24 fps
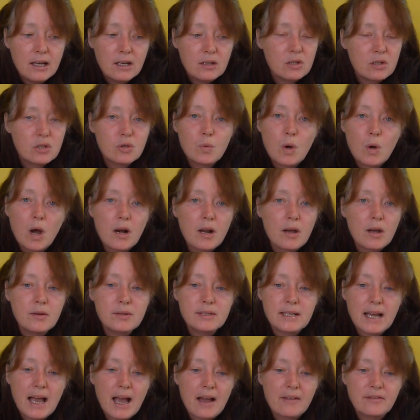The
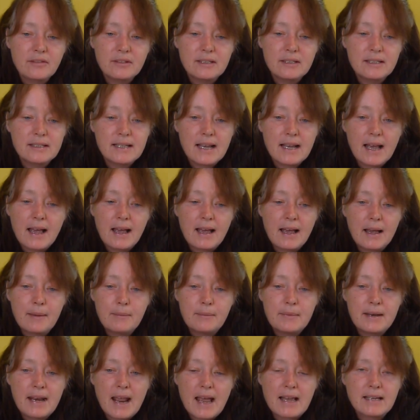swallows haven't
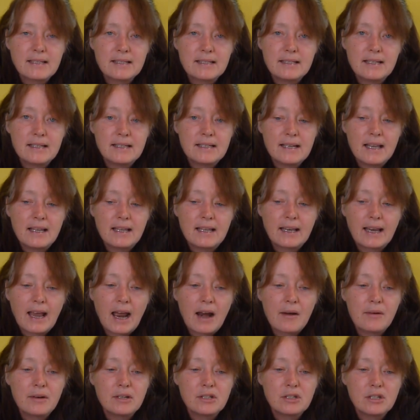nested in the
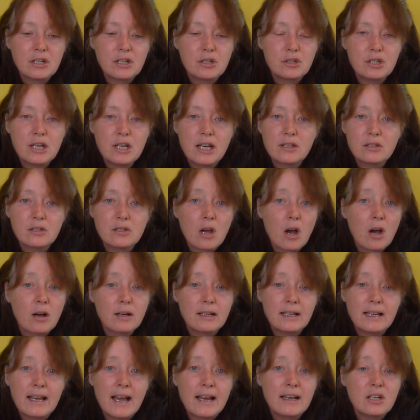garage this year. There's
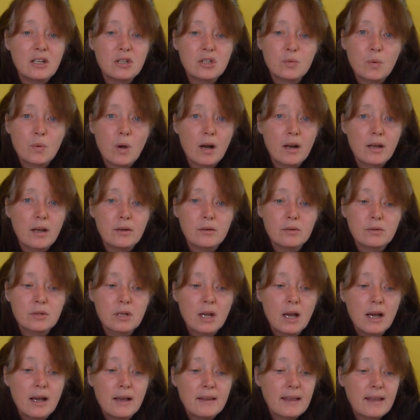hardly any swallows.
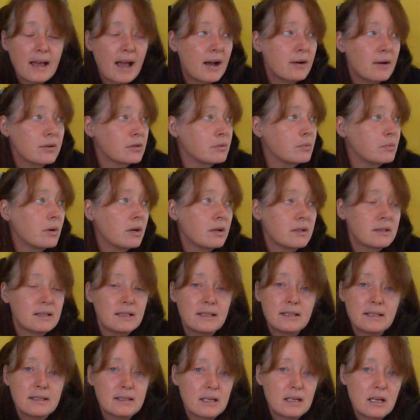The house
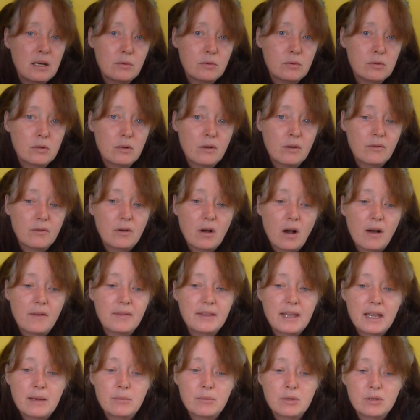martins seem to have gone.
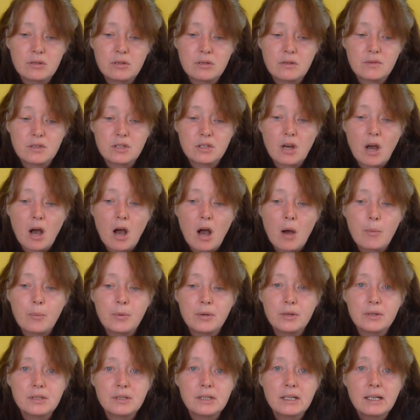They must have
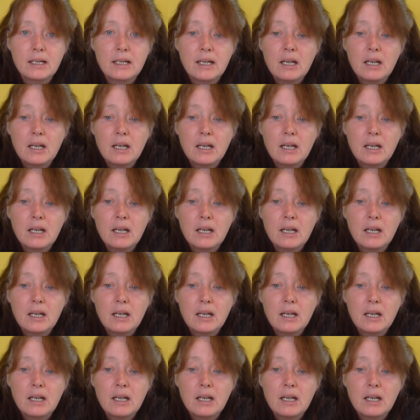scarpered.